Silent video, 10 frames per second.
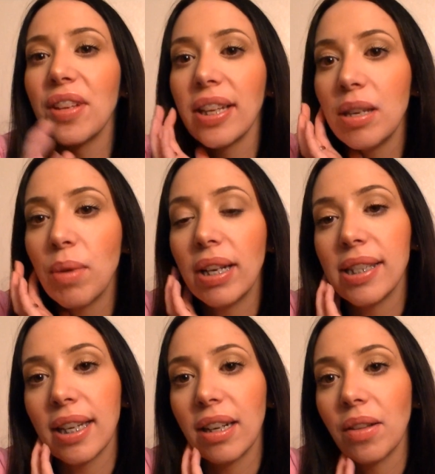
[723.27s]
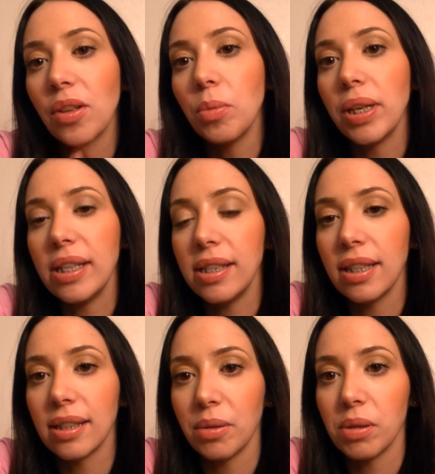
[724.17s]
like he might have taken it a little bit easy
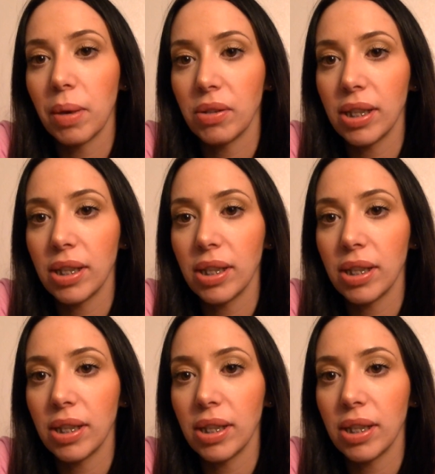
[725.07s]
because I was about